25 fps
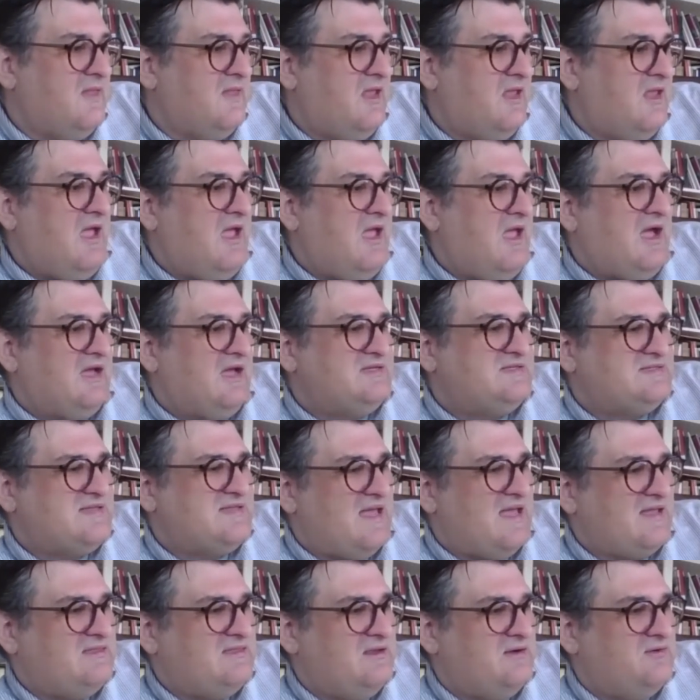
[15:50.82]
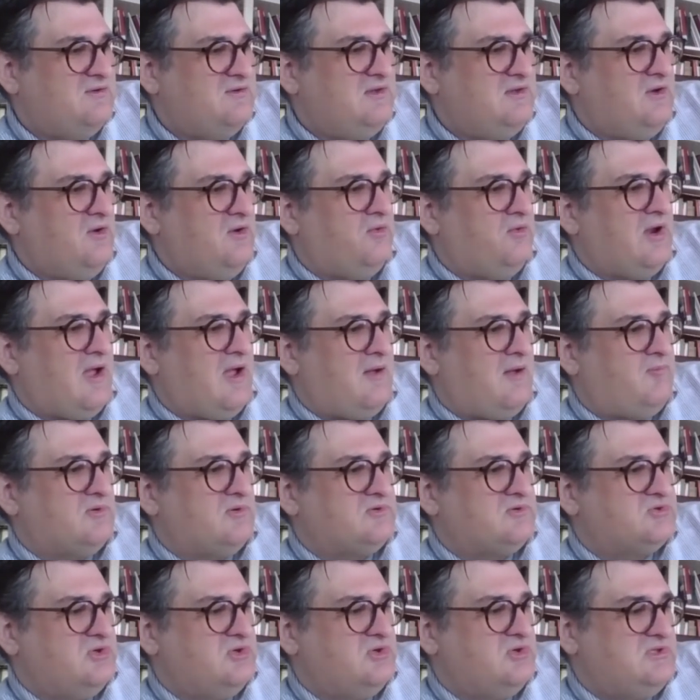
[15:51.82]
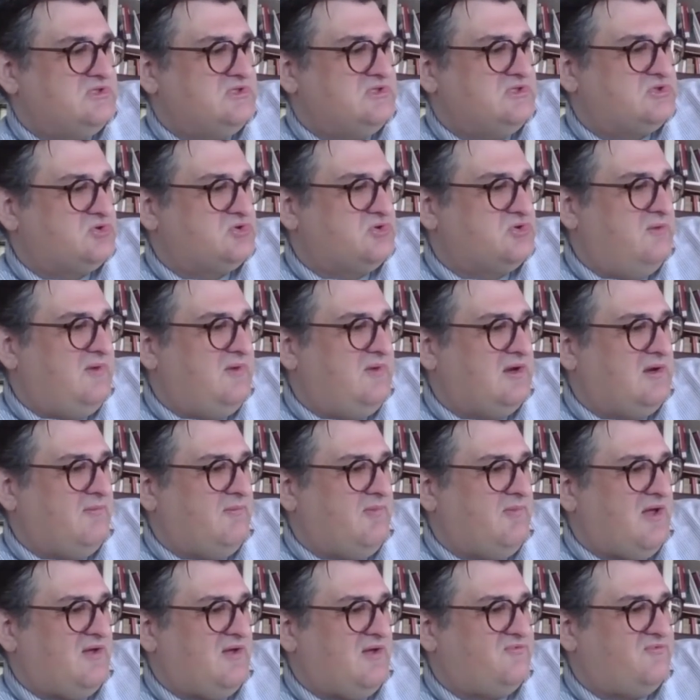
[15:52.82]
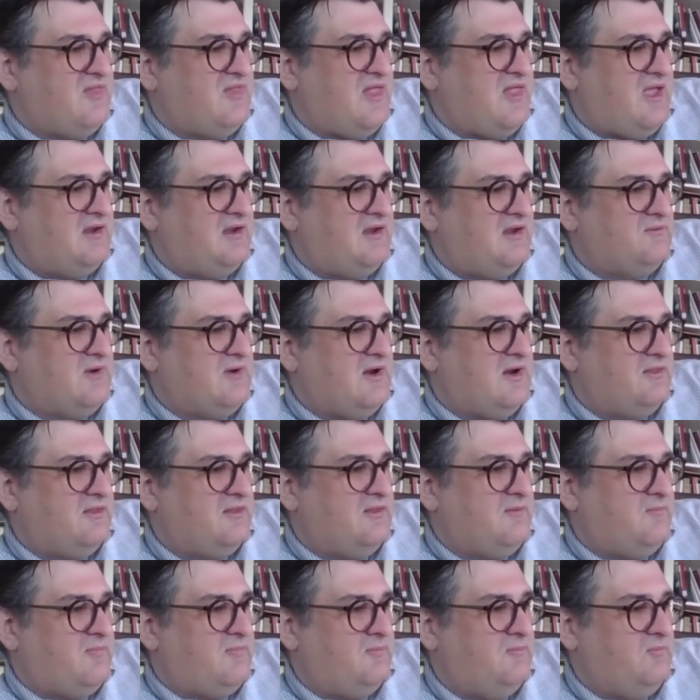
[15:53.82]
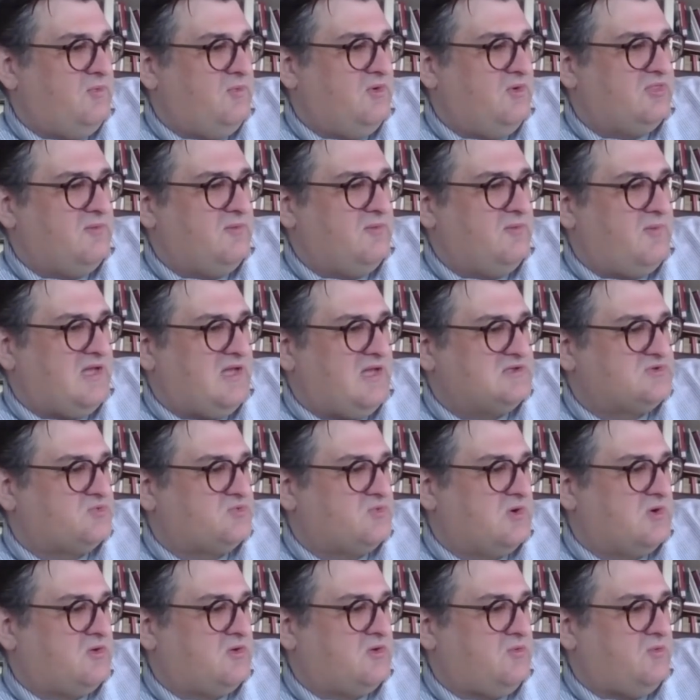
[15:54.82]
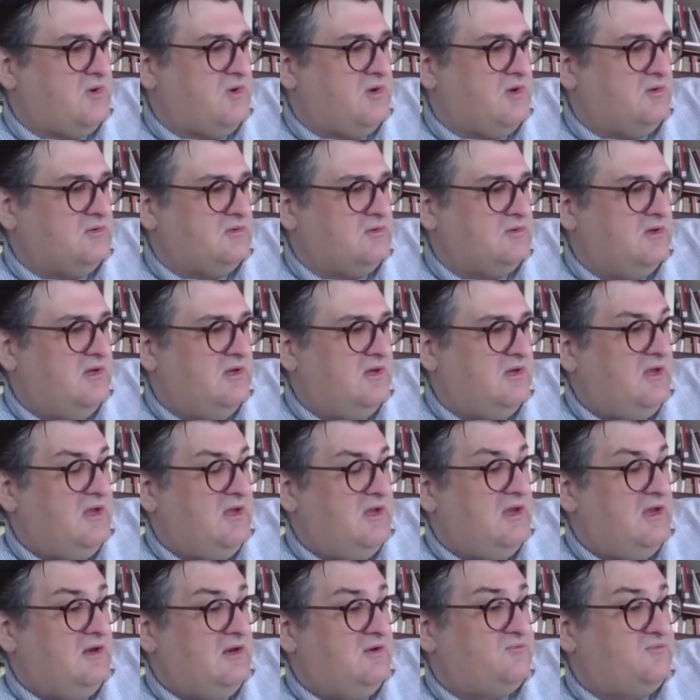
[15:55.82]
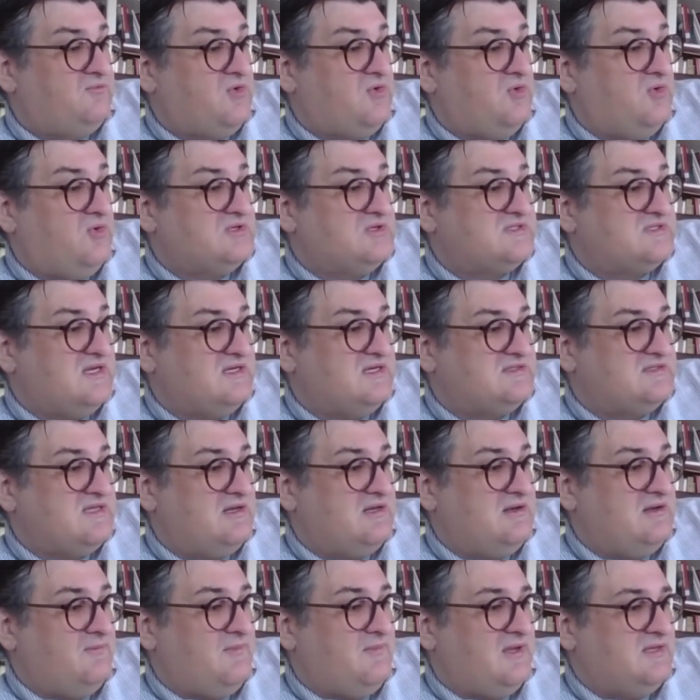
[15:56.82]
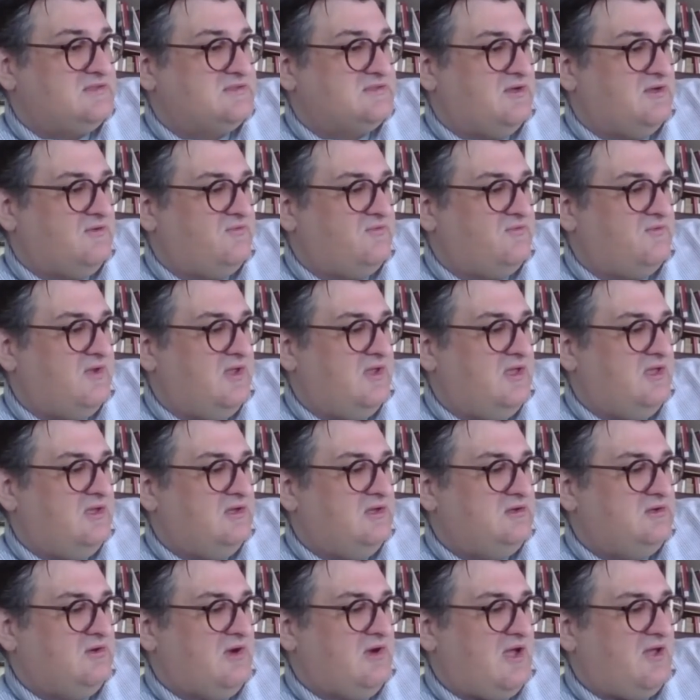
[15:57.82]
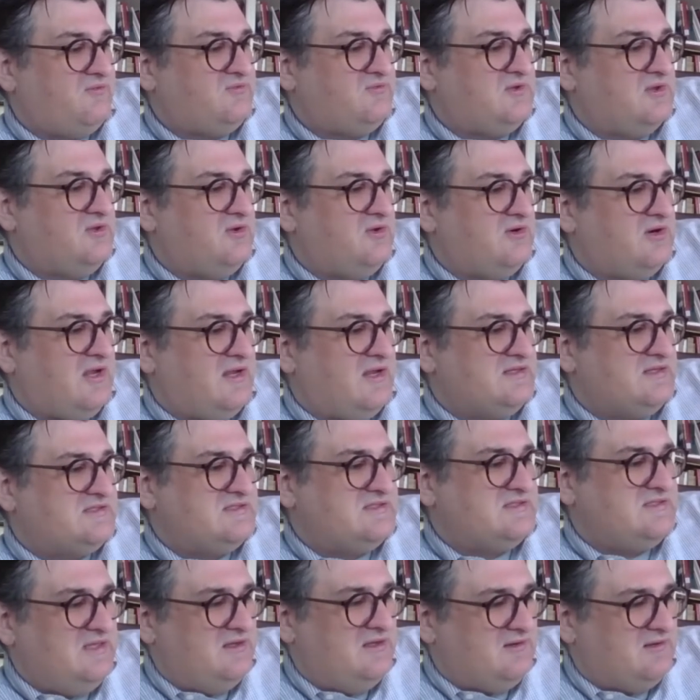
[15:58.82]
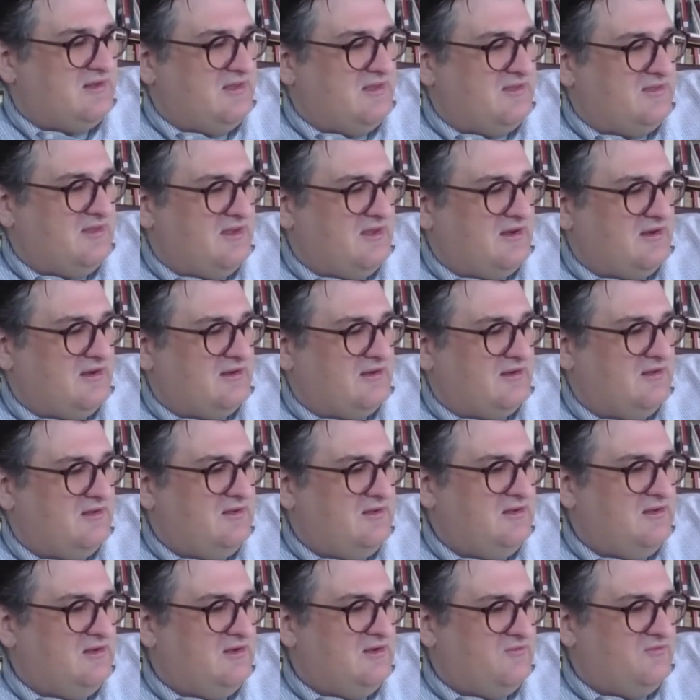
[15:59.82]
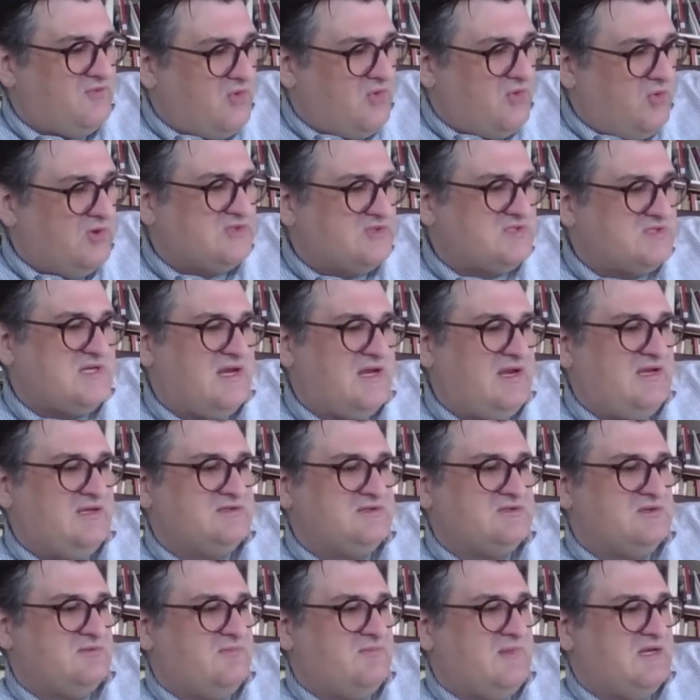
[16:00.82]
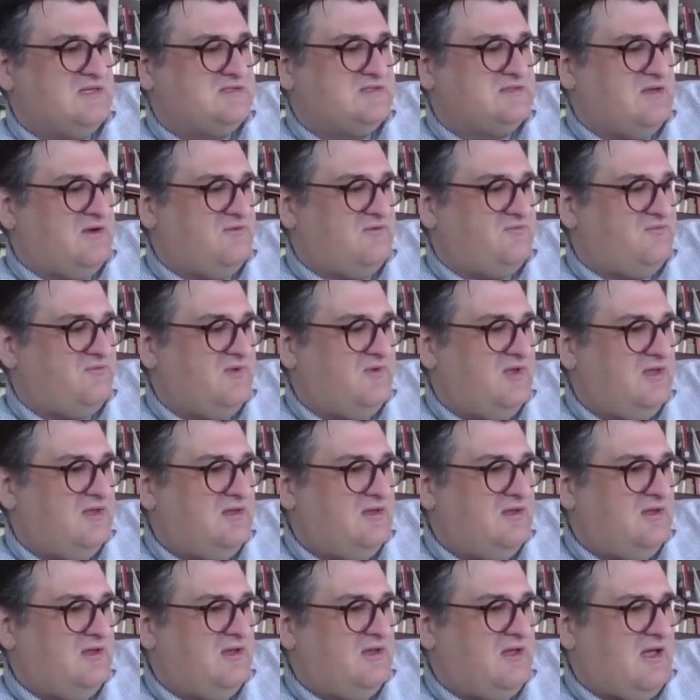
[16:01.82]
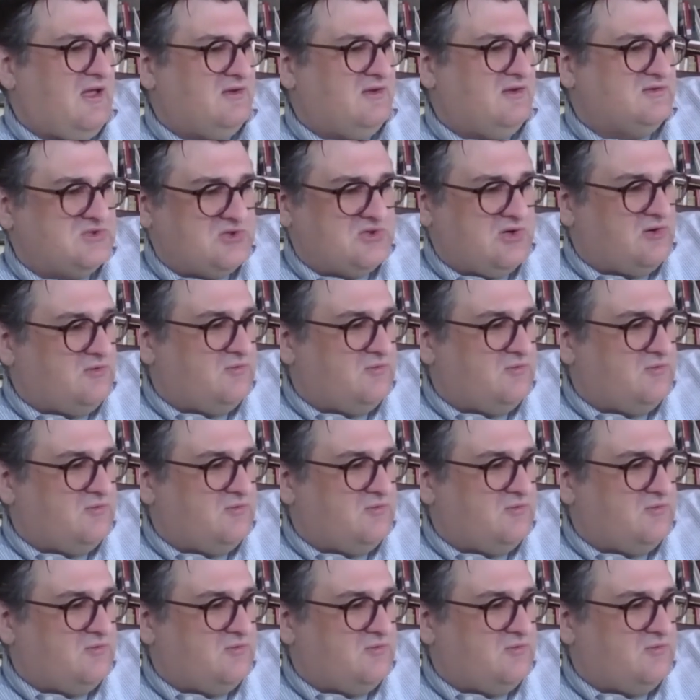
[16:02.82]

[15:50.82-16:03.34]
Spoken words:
I sat there in the old apple tree, just dreaming about flying around with the patchwork quilt. And of course, I said to myself, you'll have to learn how to steer the thing. Of course, I answered myself, I'll start right